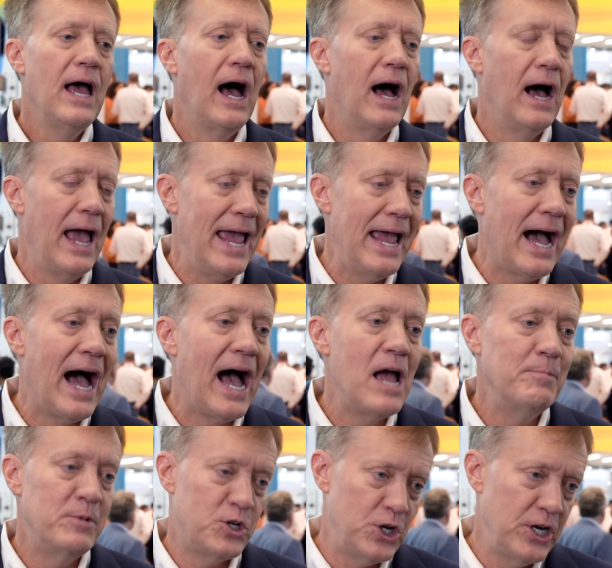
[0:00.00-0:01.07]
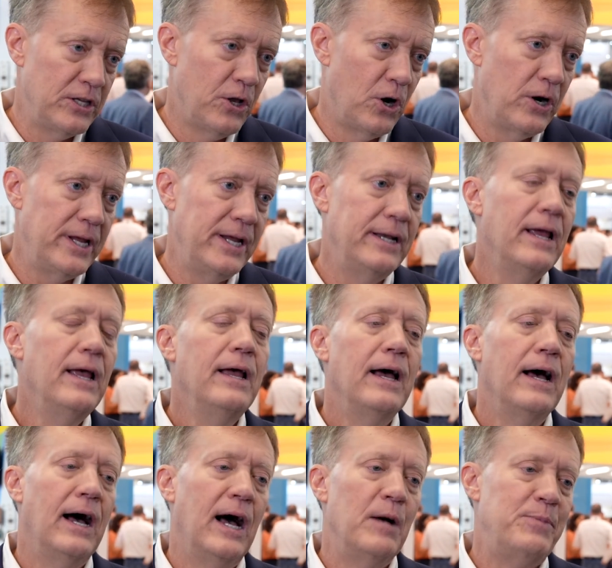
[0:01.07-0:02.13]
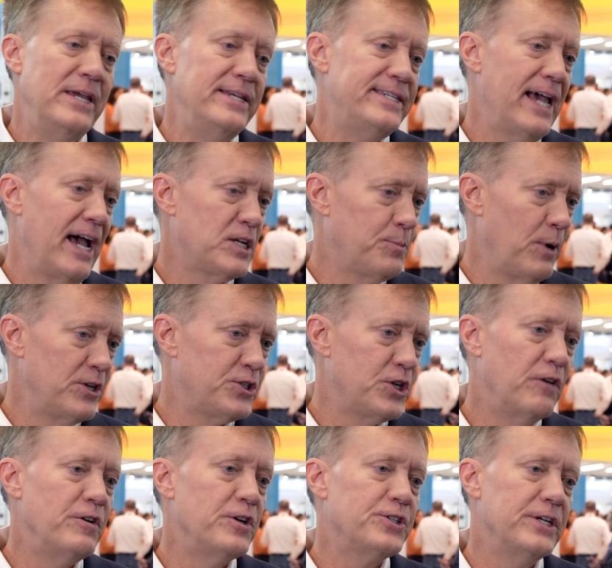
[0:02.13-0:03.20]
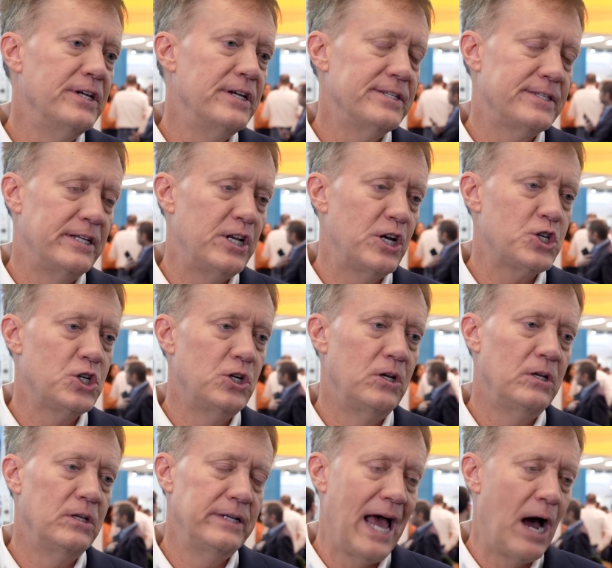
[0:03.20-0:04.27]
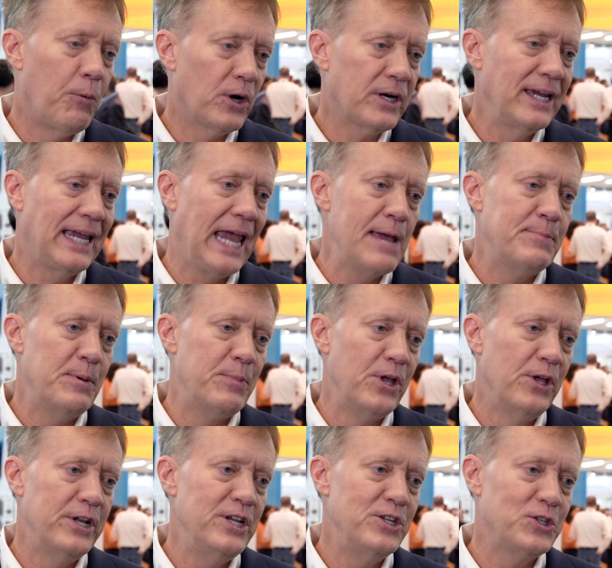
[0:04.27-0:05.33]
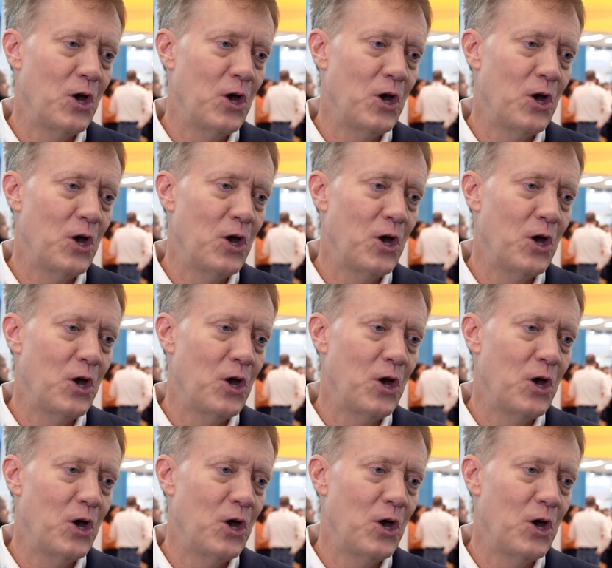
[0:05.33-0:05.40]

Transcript: AI, machine learning, PCI Express services, additional networking capabilities.